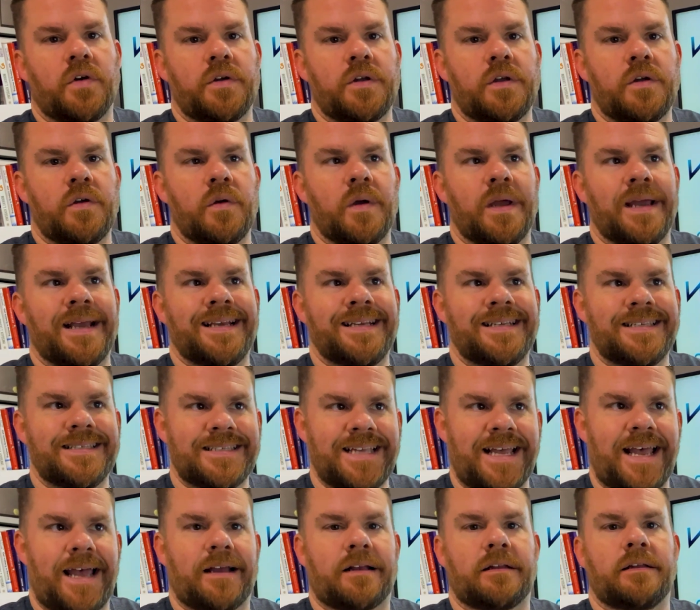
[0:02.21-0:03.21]
you
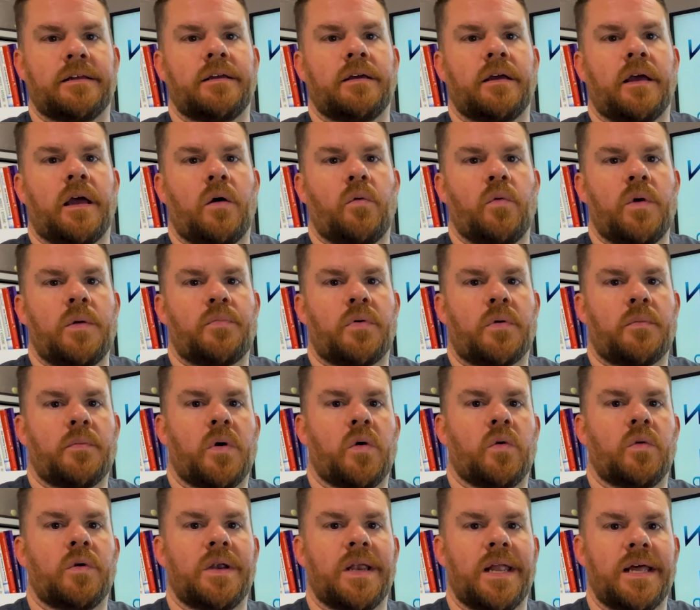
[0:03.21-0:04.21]
exactly how we
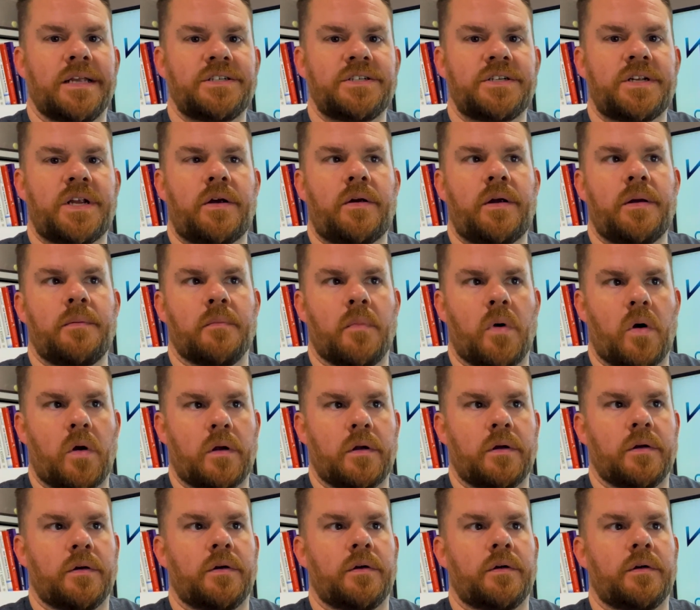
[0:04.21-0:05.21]
promote Legendary
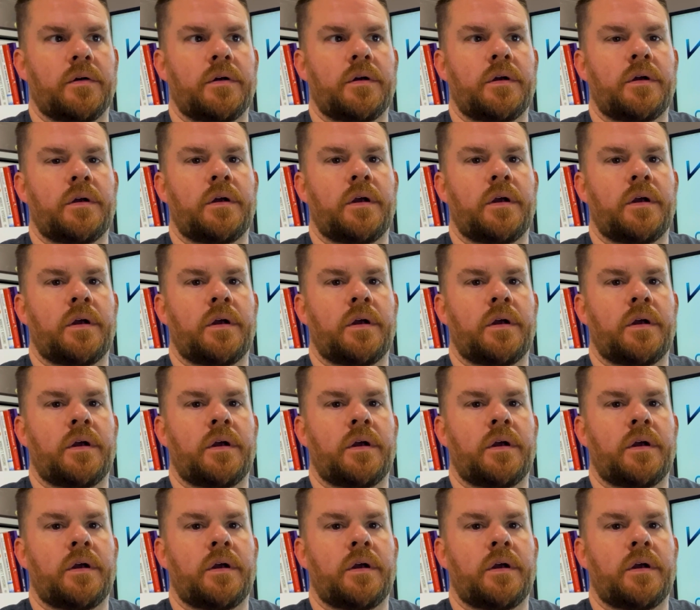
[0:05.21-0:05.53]
Marketer